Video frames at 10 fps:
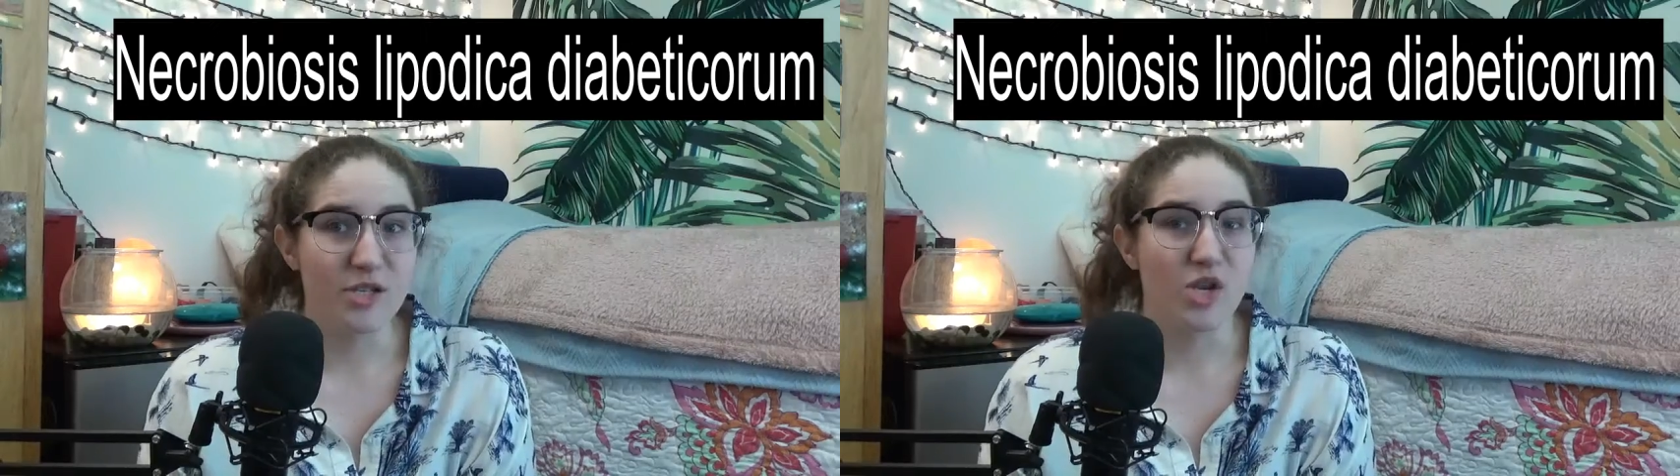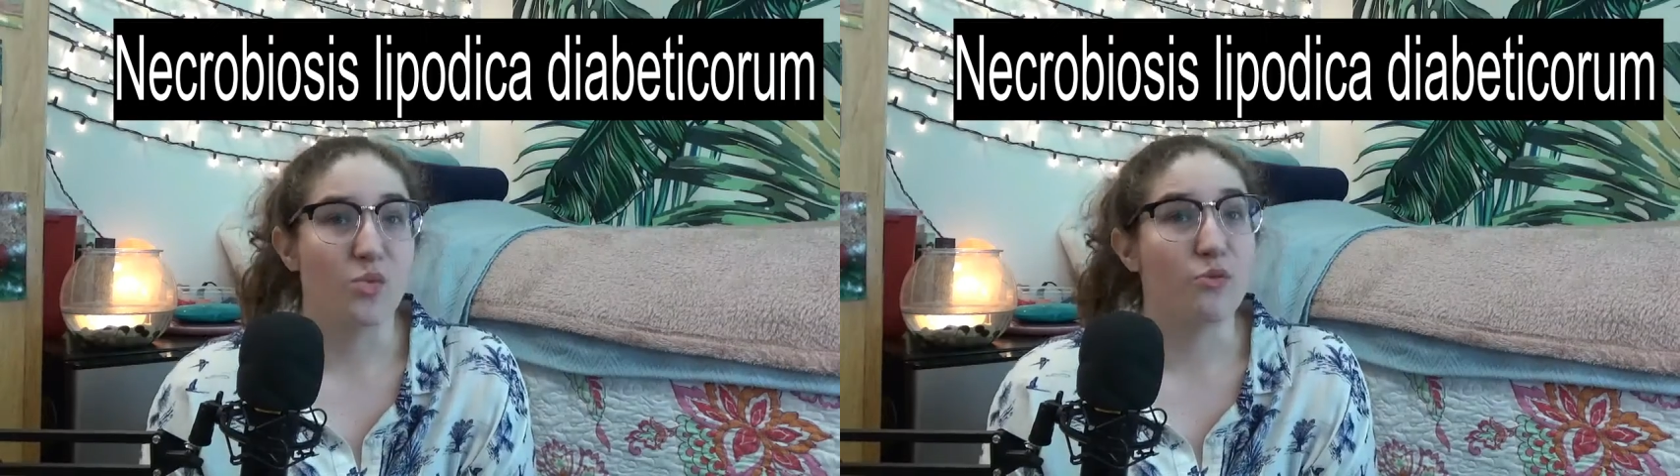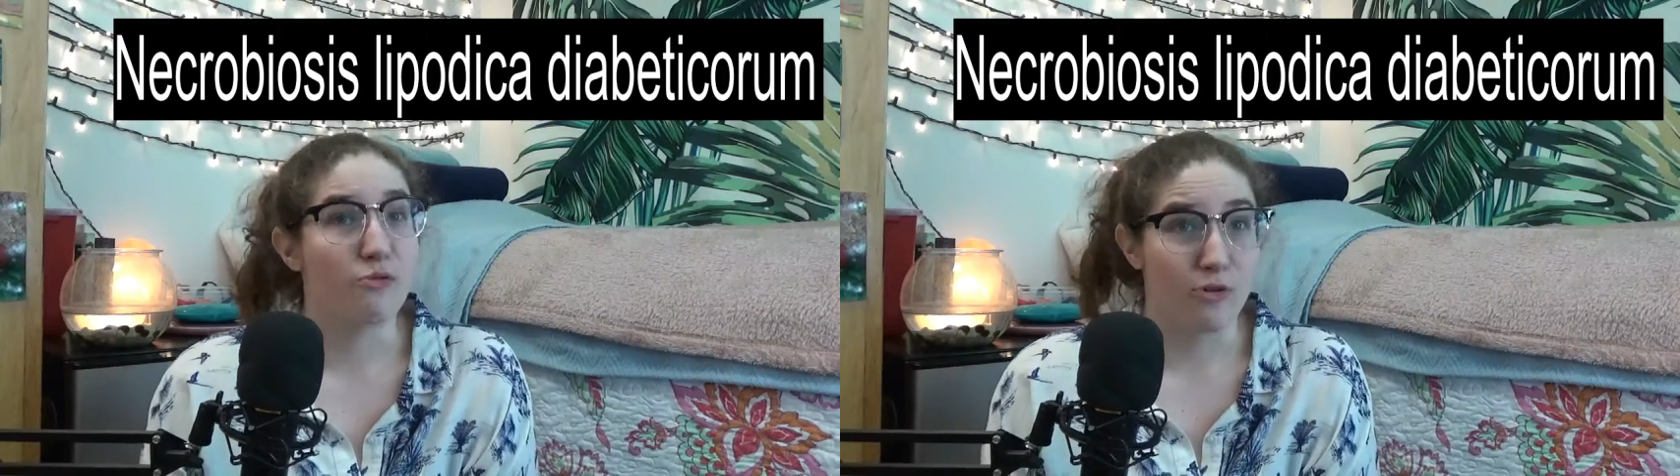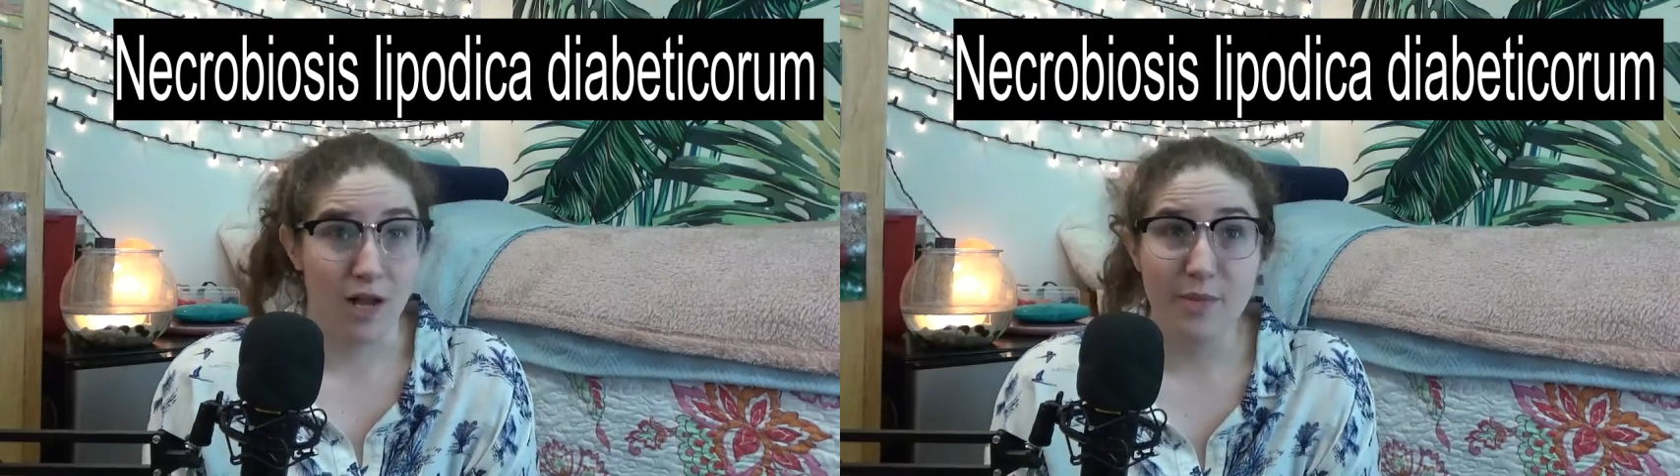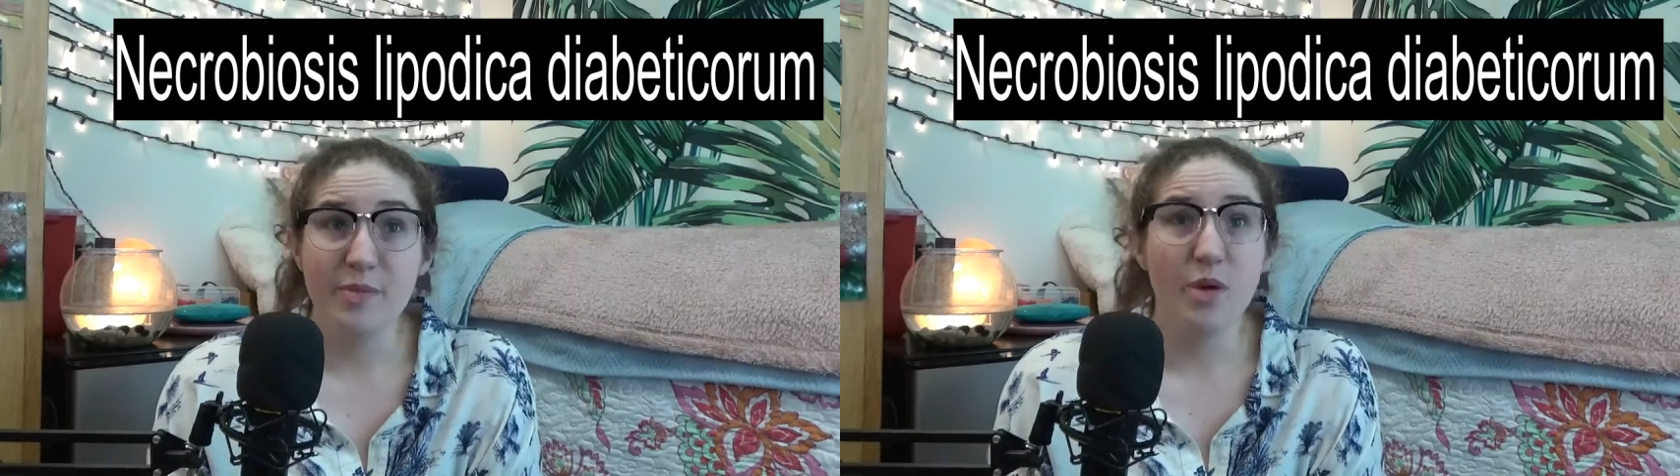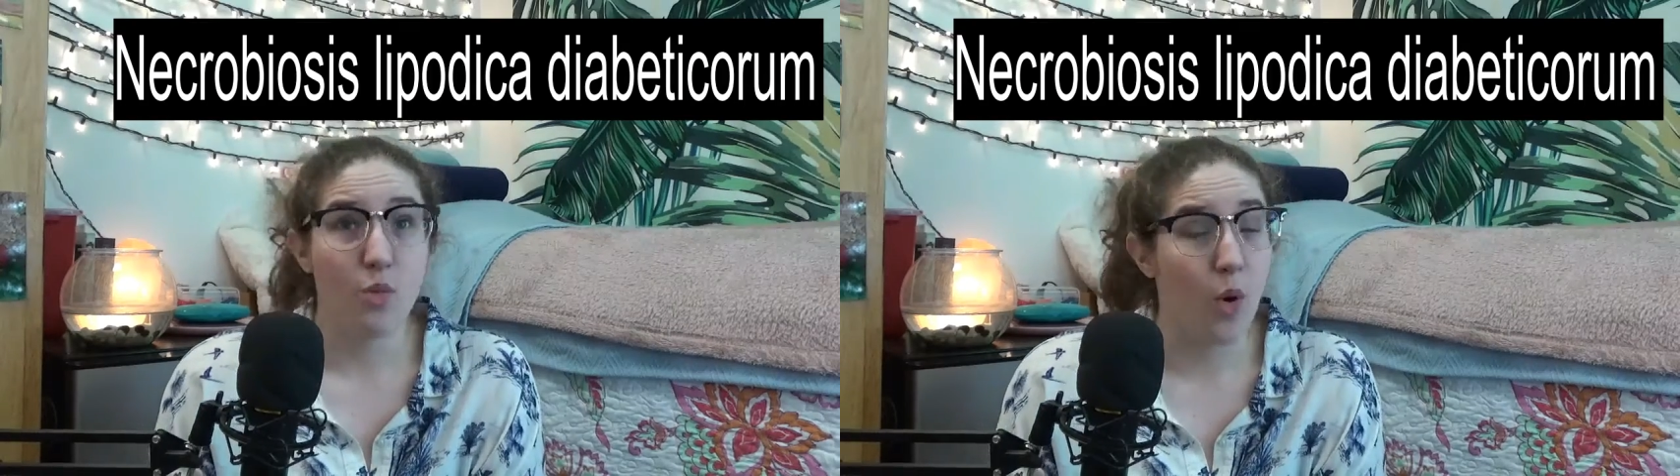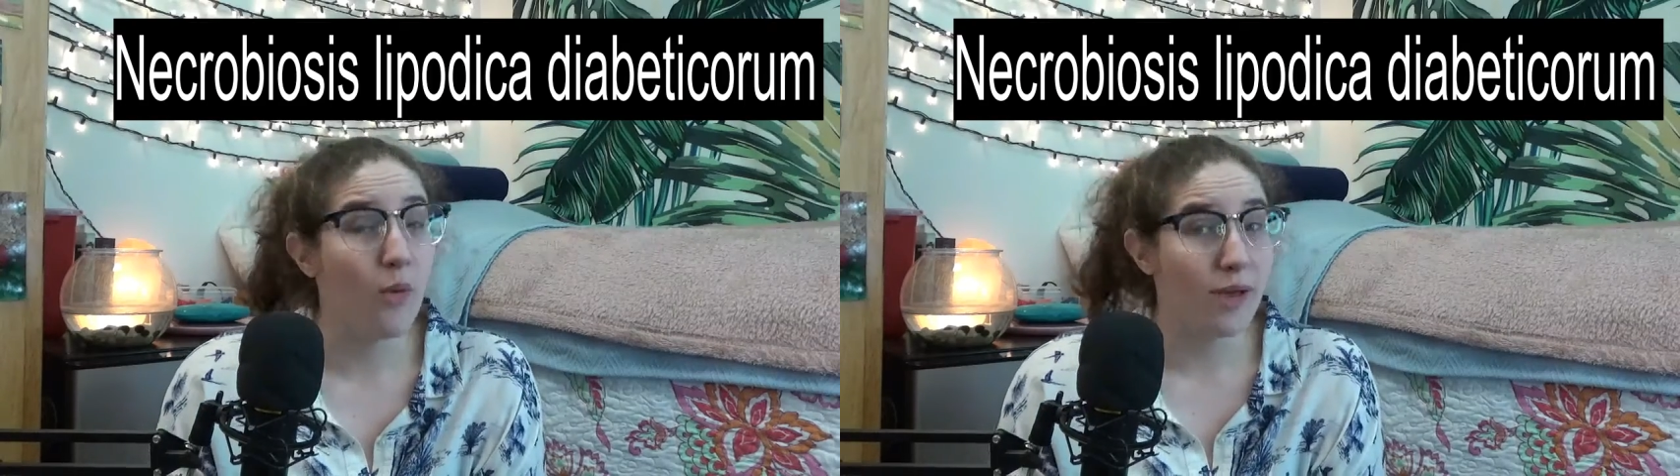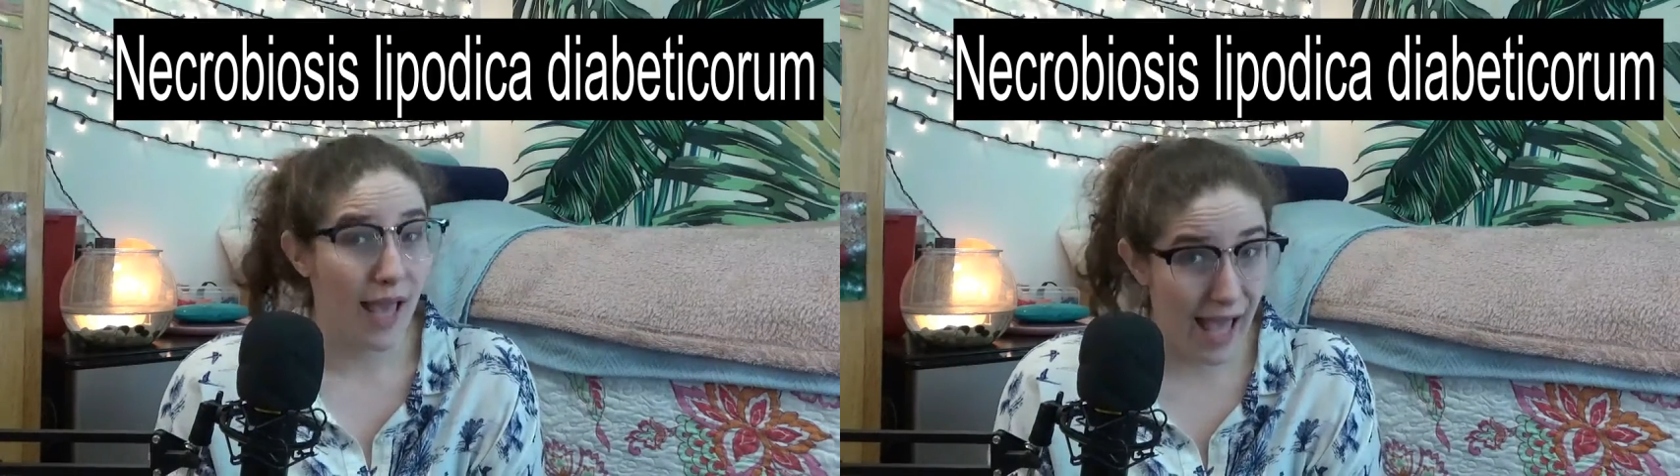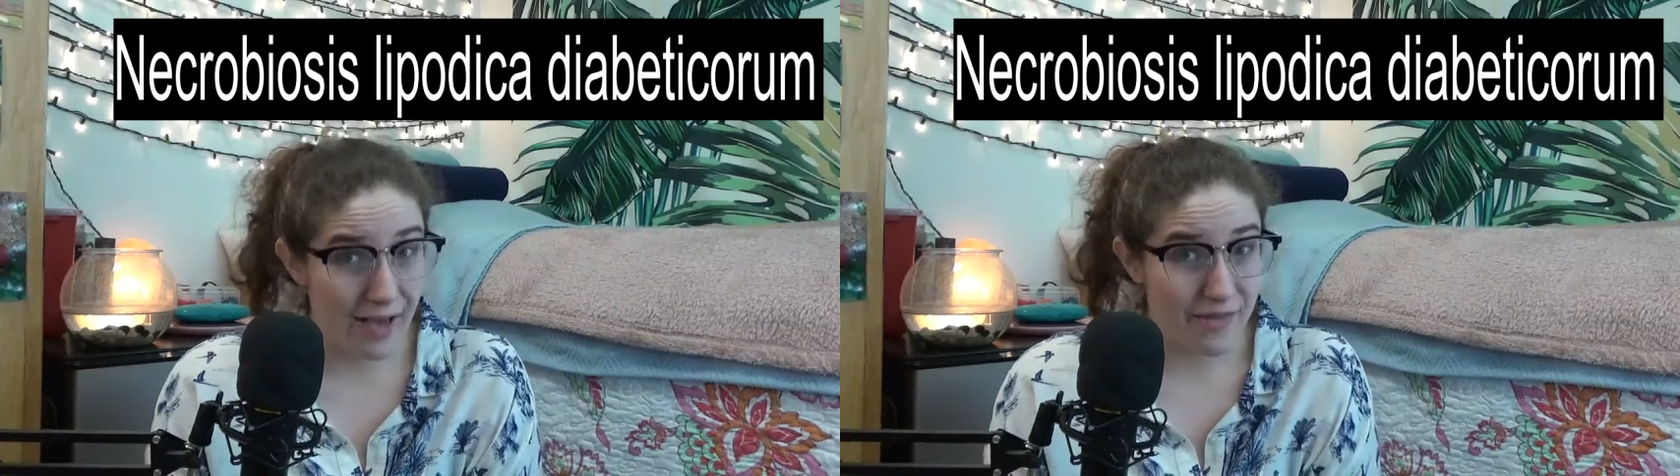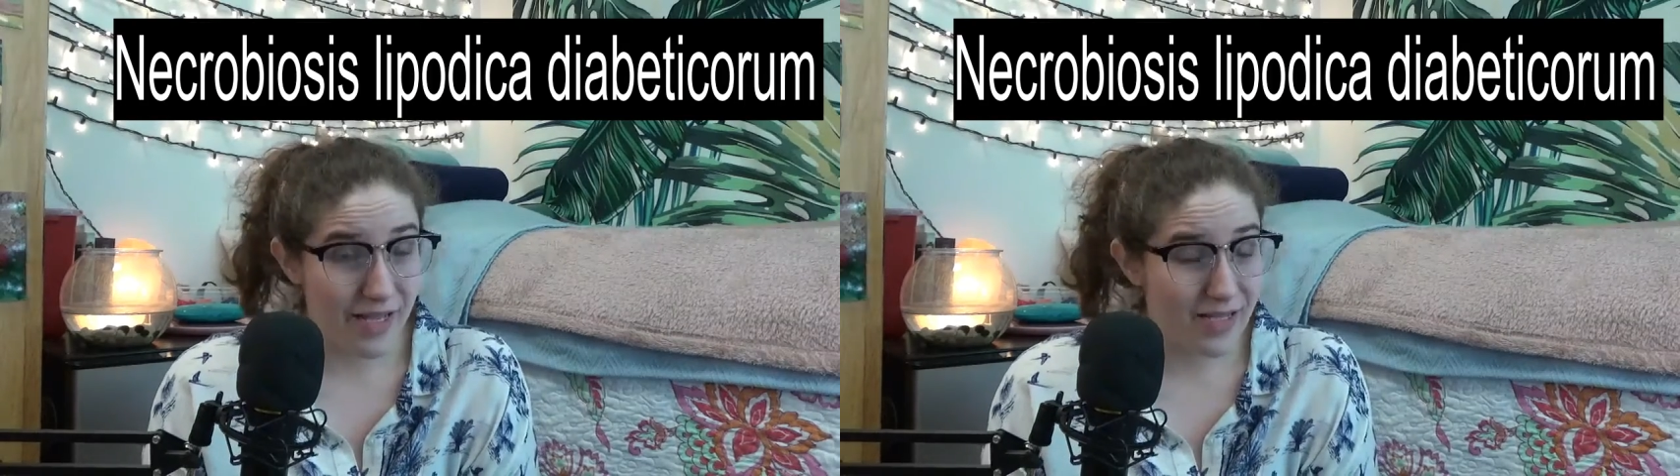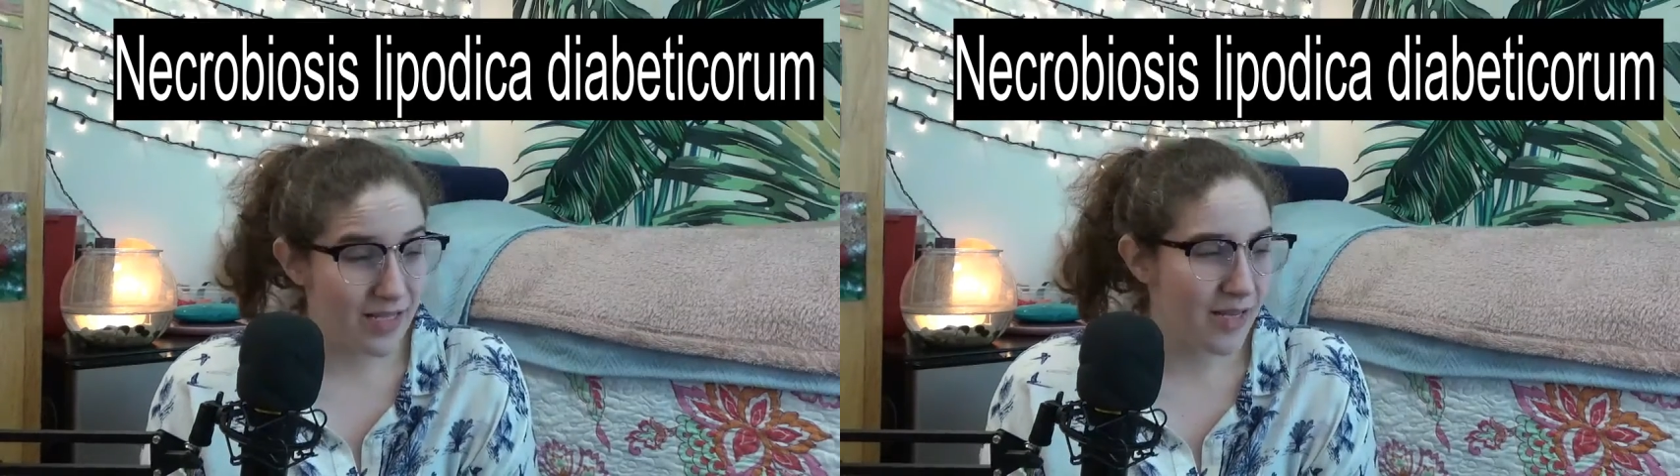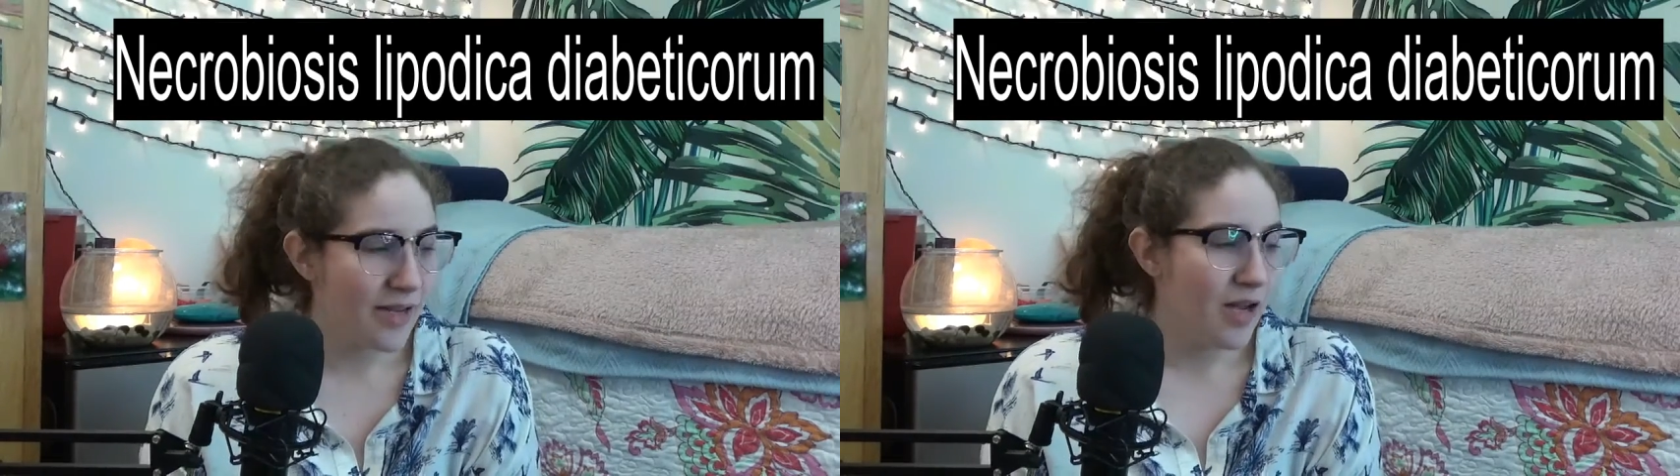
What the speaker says: so you probably won't have it,